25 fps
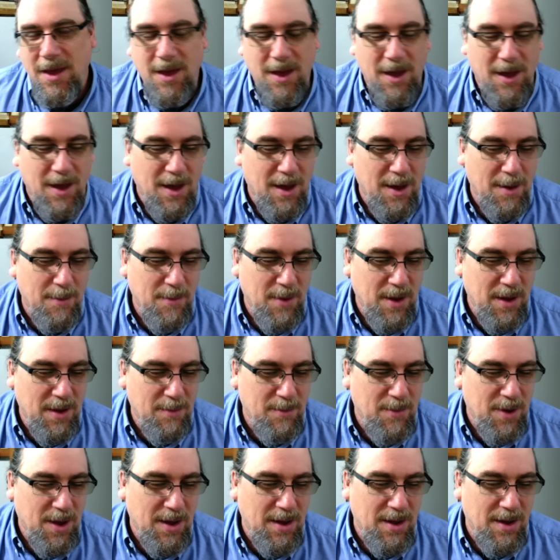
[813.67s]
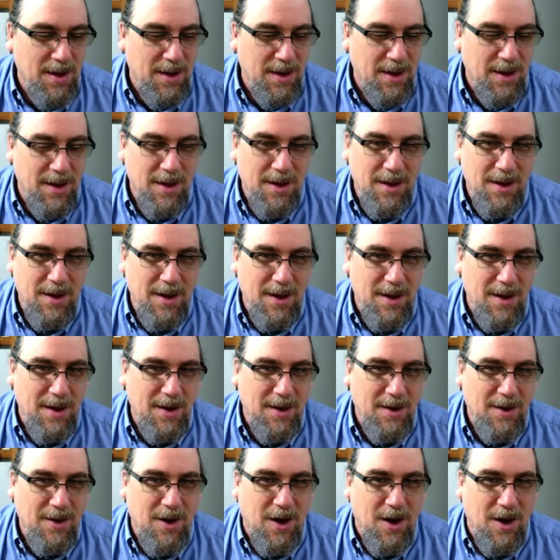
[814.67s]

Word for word: Uh, my my uh, uh,